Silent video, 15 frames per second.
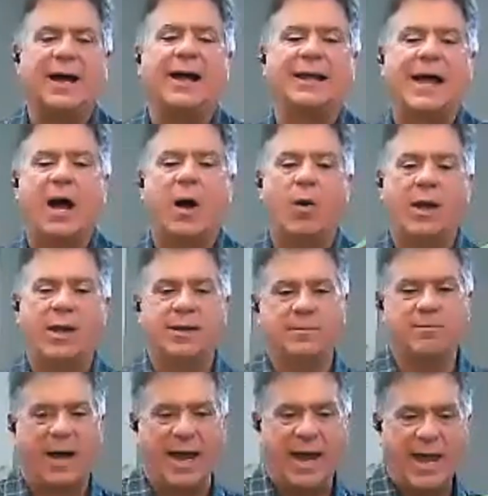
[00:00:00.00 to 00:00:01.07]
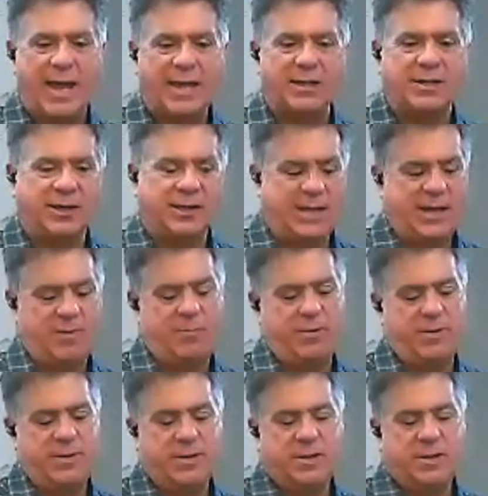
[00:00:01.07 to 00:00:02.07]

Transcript: allowing my hand to keep